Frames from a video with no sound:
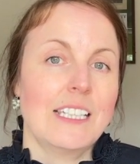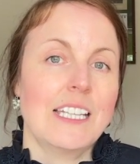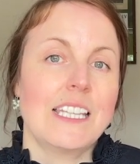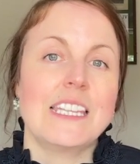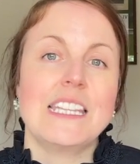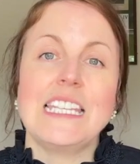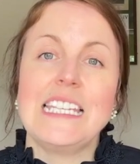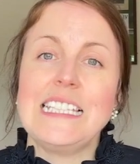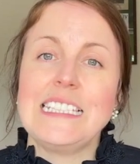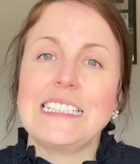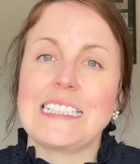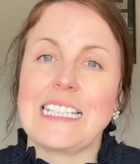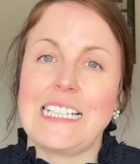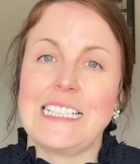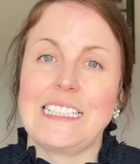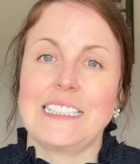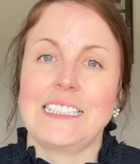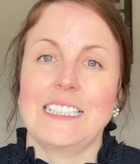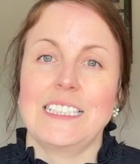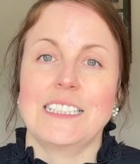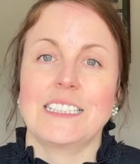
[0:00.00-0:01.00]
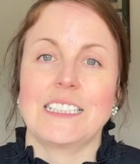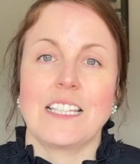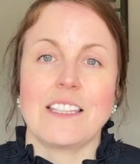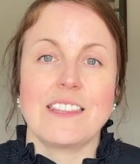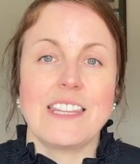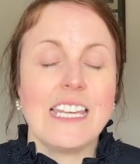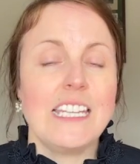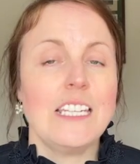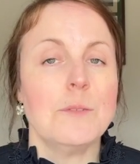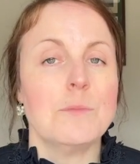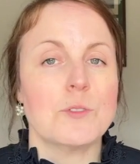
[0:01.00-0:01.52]
and these gases are
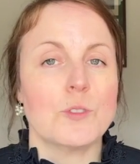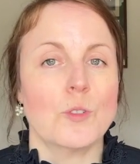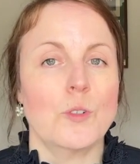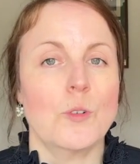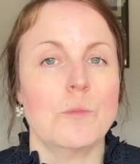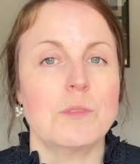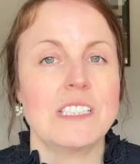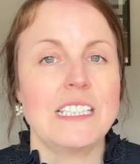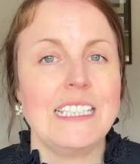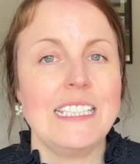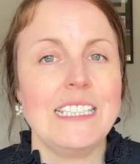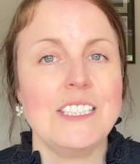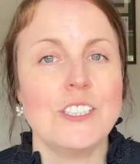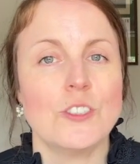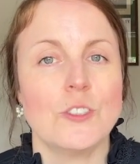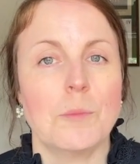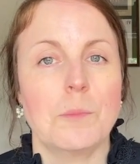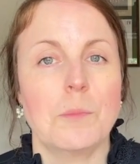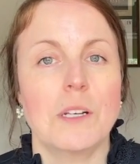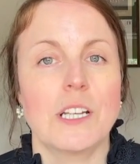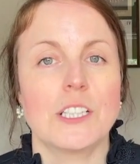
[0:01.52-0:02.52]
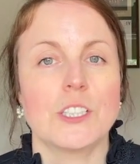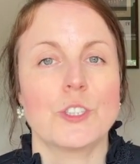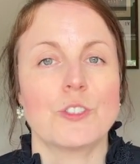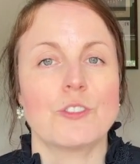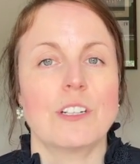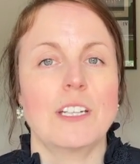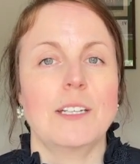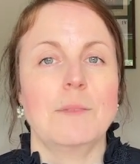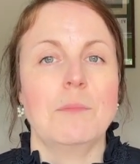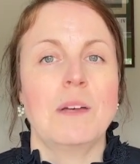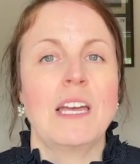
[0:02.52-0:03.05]
then absorbed into your
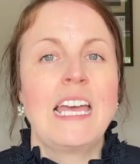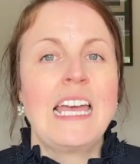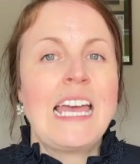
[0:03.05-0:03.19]
bloodstream